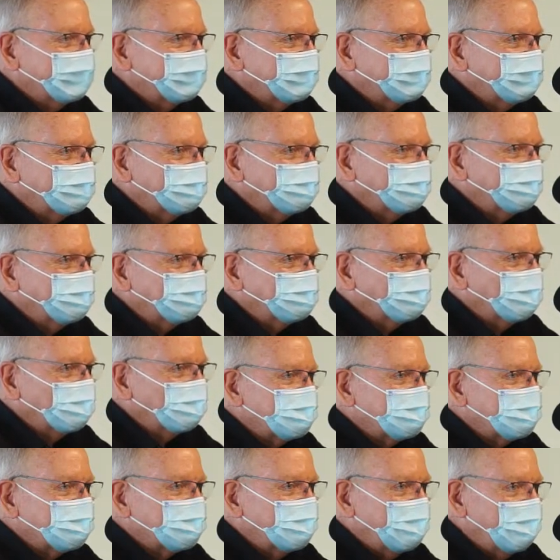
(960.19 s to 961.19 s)
Uh, but
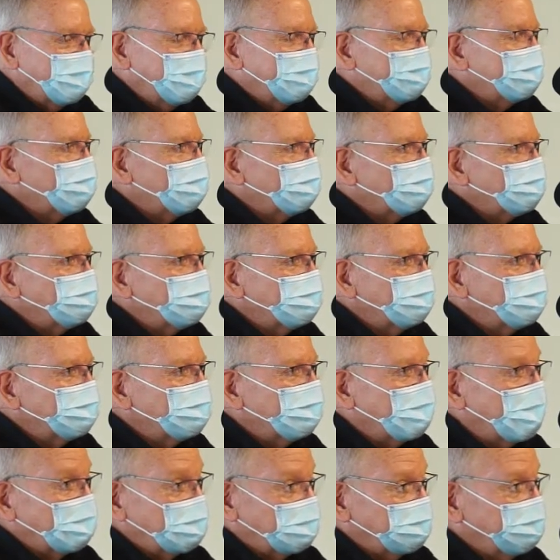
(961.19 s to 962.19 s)
just hanging on to
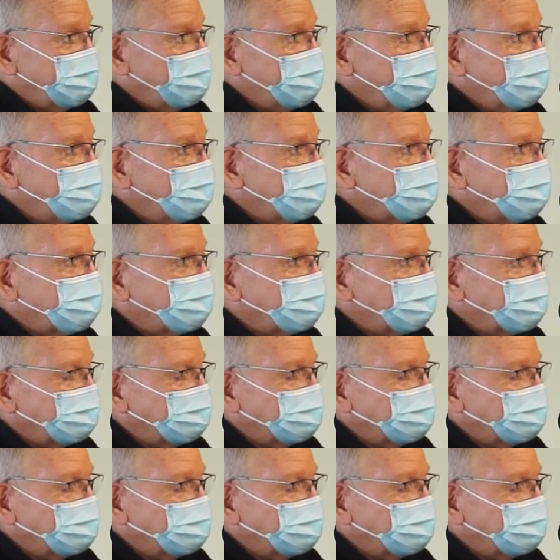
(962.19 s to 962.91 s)
it, not spending it,